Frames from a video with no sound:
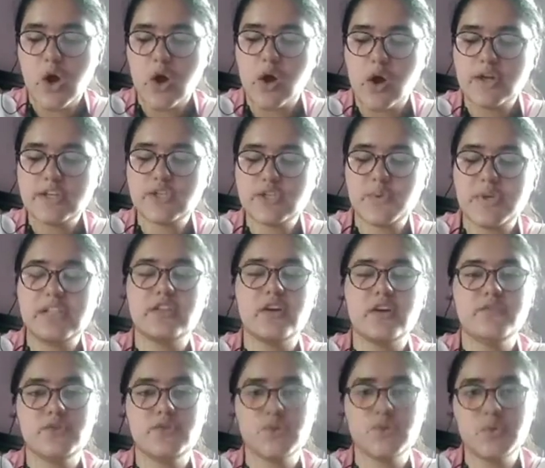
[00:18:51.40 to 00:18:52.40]
On 12th
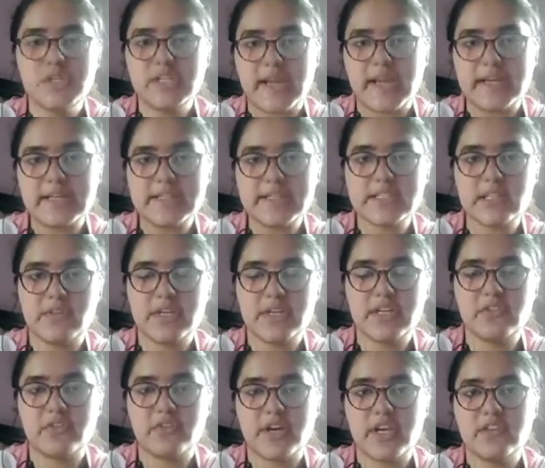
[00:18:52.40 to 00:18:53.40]
of June
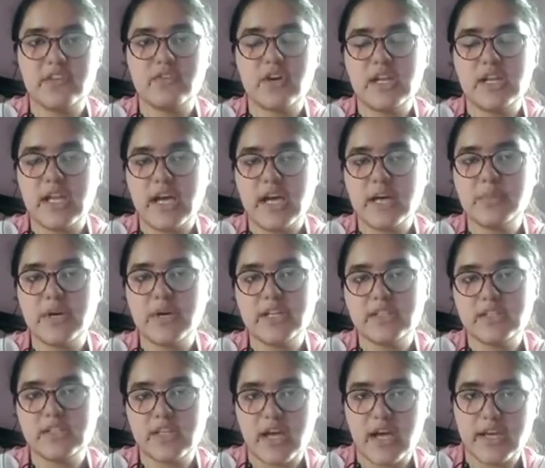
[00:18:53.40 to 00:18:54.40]
1975,
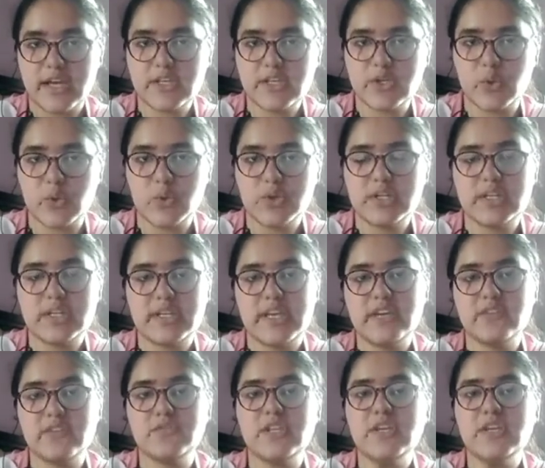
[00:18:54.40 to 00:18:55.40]
Allahabad High Court
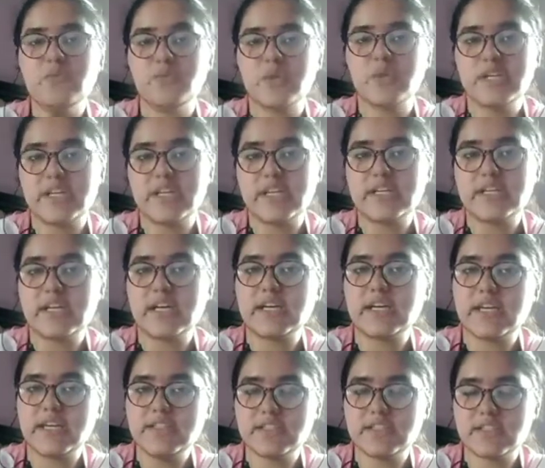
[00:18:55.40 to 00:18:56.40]
gave the verdict
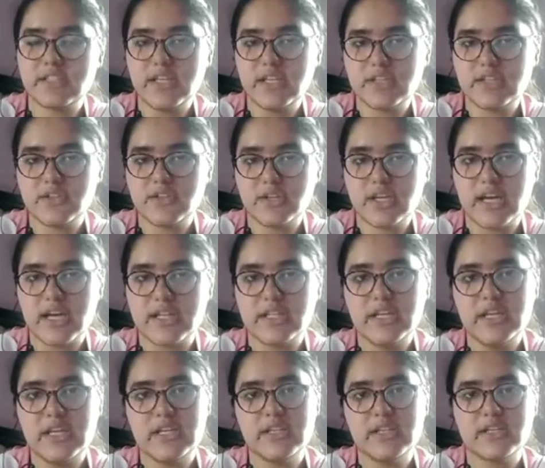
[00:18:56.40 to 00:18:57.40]
against the Indira
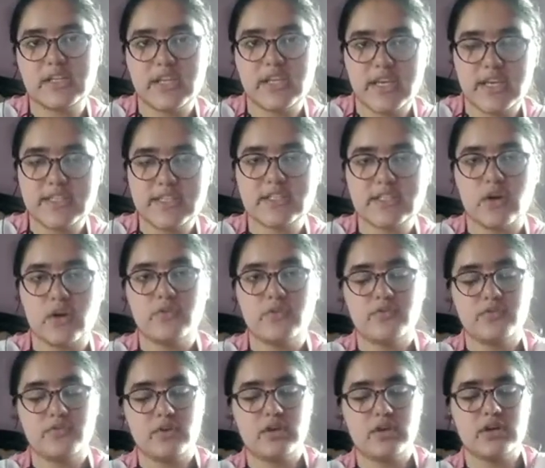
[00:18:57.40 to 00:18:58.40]
Gandhi in the case of
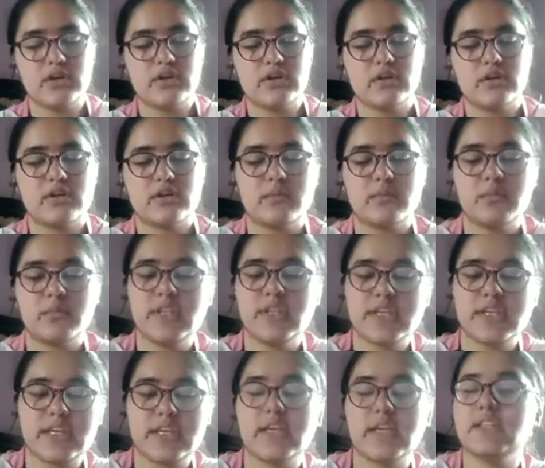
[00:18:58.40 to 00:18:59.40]
uh, in
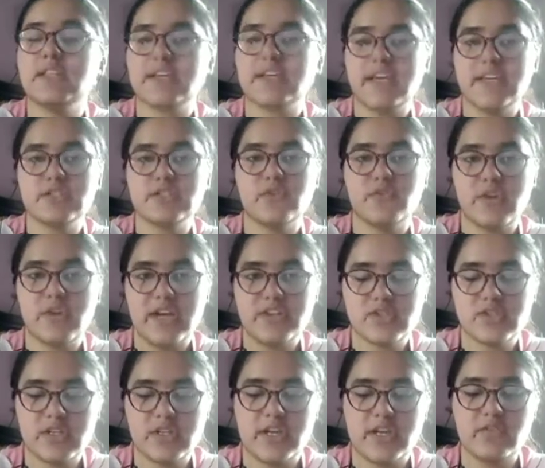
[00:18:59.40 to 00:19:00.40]
the, in the case of
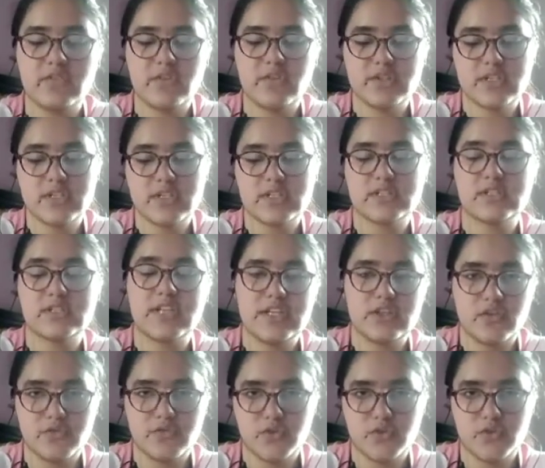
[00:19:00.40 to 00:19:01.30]
Raj Narayan versus state of